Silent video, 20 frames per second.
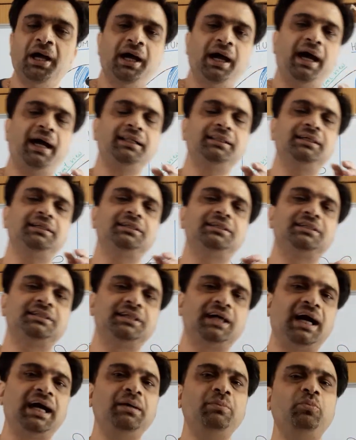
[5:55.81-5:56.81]
At the
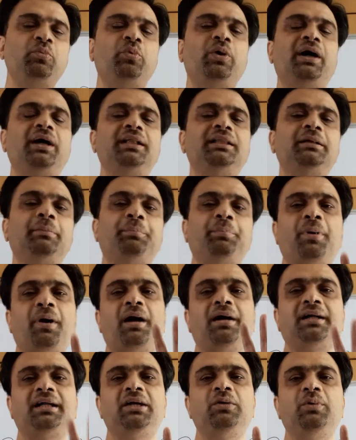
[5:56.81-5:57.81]
time when the
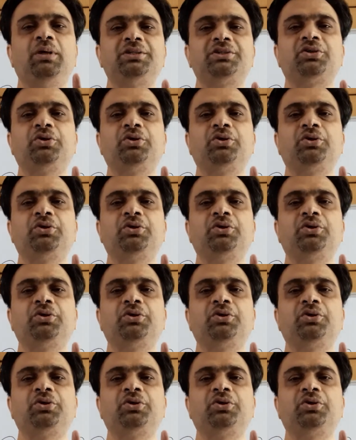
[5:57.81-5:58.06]
party was